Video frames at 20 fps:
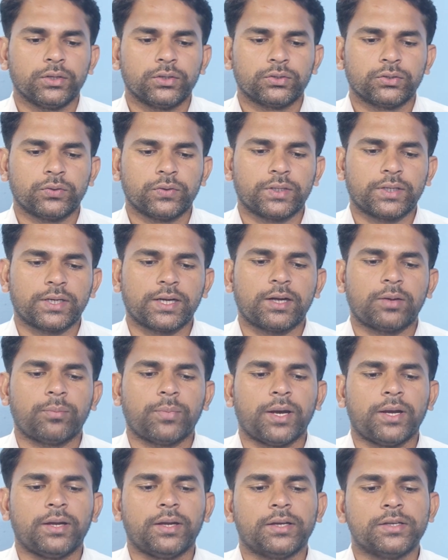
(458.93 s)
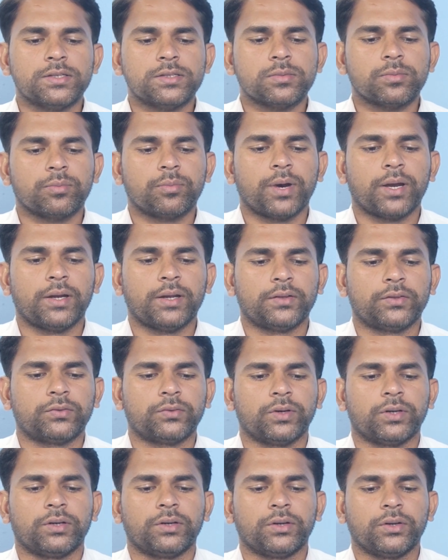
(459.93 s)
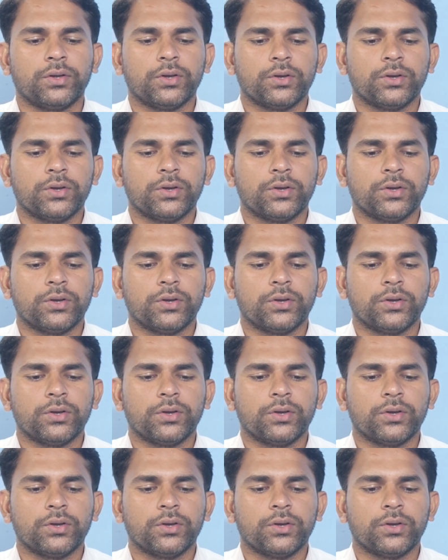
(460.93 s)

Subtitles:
So we can write minus minus 1.